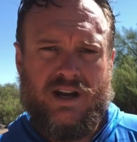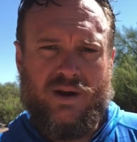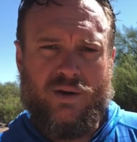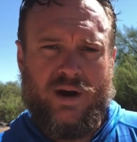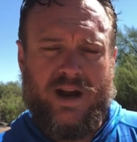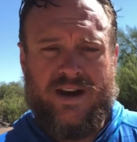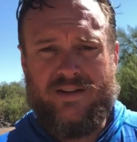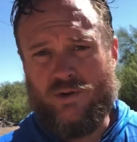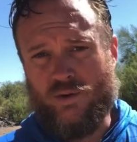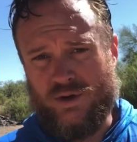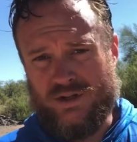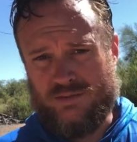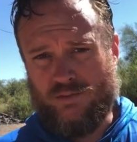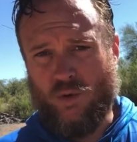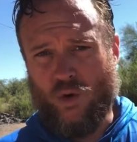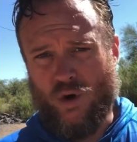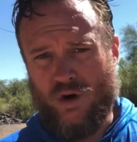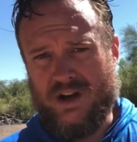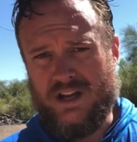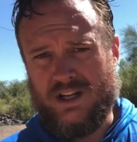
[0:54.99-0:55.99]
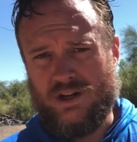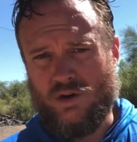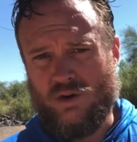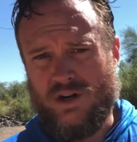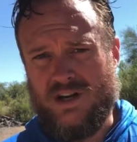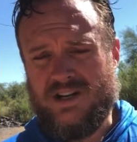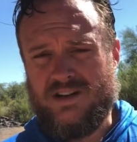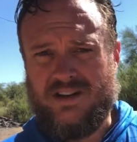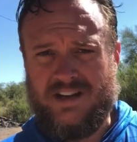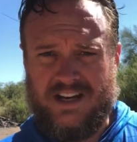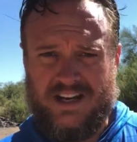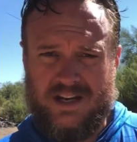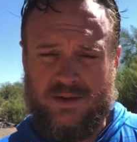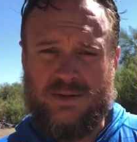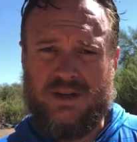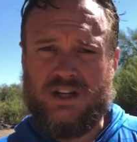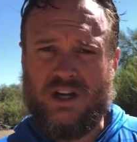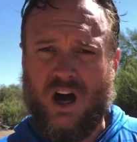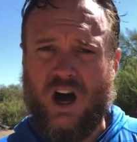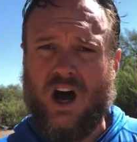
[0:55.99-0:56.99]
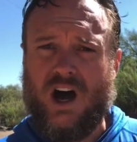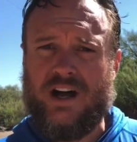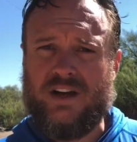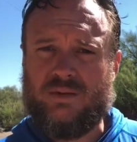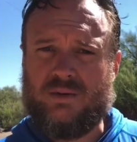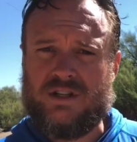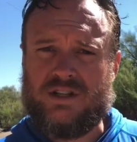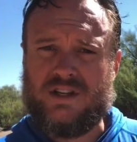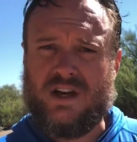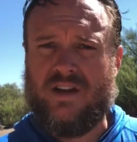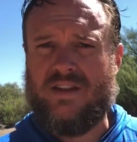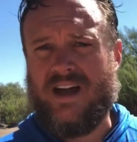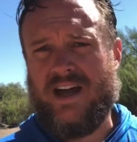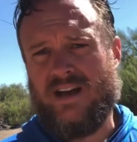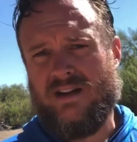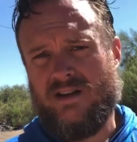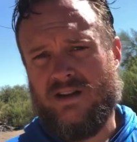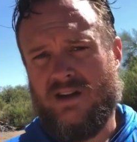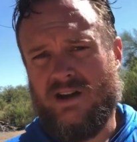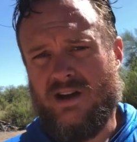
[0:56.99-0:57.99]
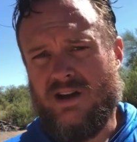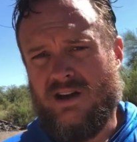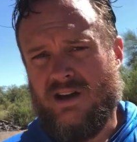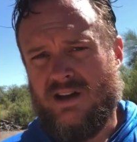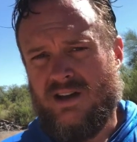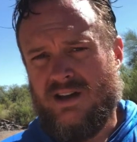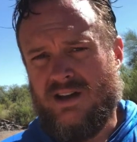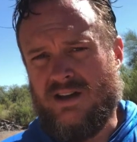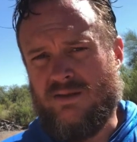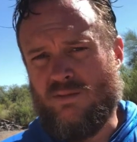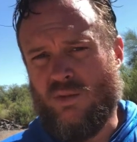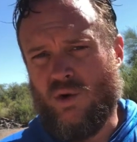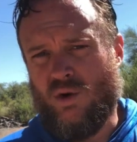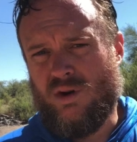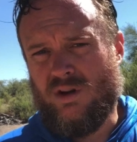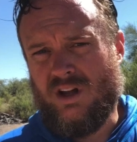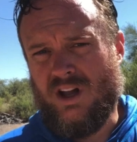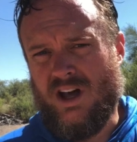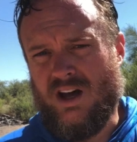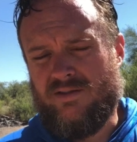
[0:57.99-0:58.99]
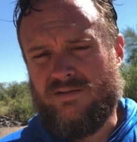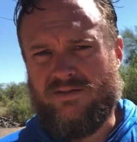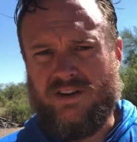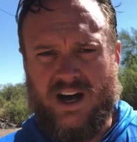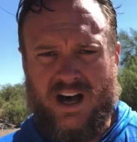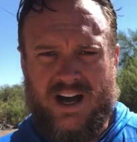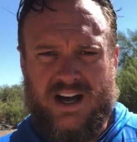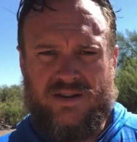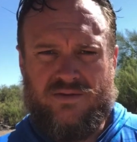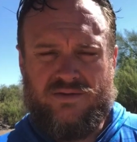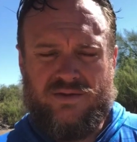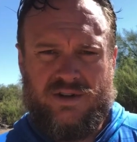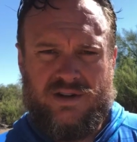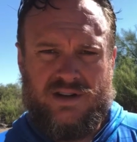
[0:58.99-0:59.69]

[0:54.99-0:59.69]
Right? Everyone's born ignorant and they need to be taught. We saw that in moral law 5.